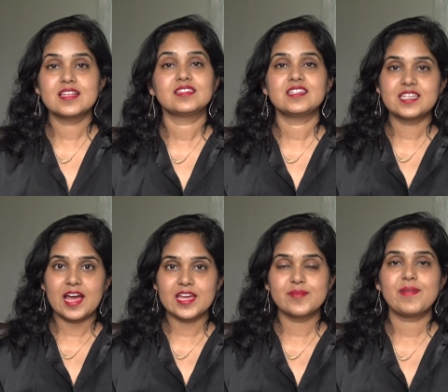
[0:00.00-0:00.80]
the
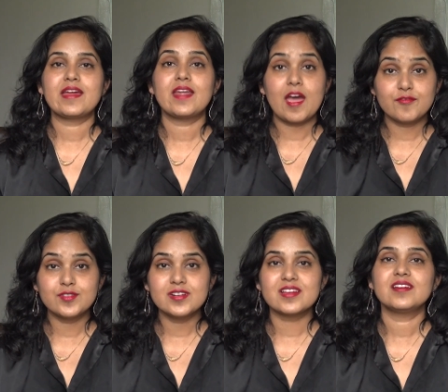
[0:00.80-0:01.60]
time and
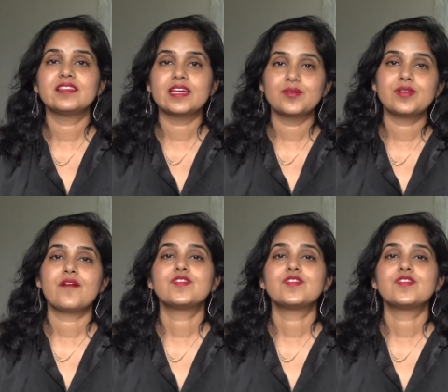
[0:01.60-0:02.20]
effort they could have